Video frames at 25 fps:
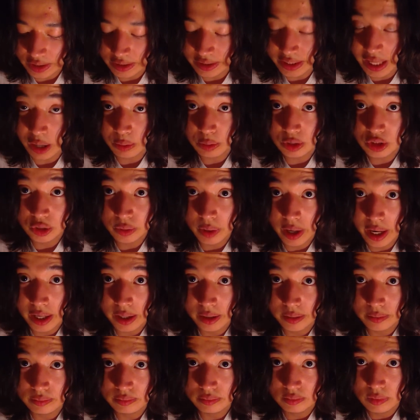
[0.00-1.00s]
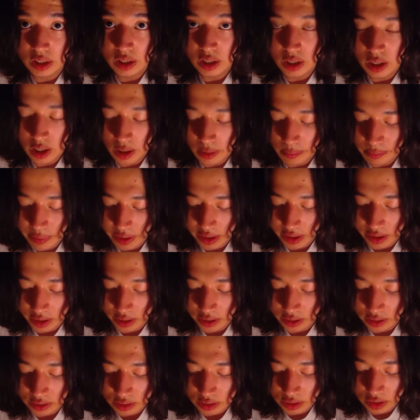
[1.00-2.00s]
that was great
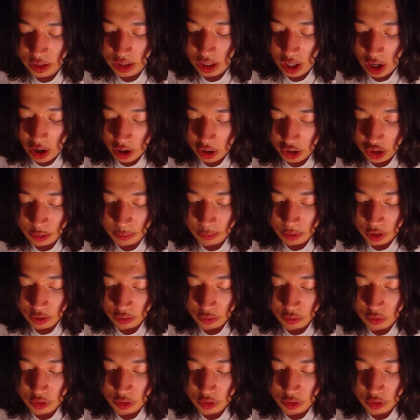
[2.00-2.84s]
because the argument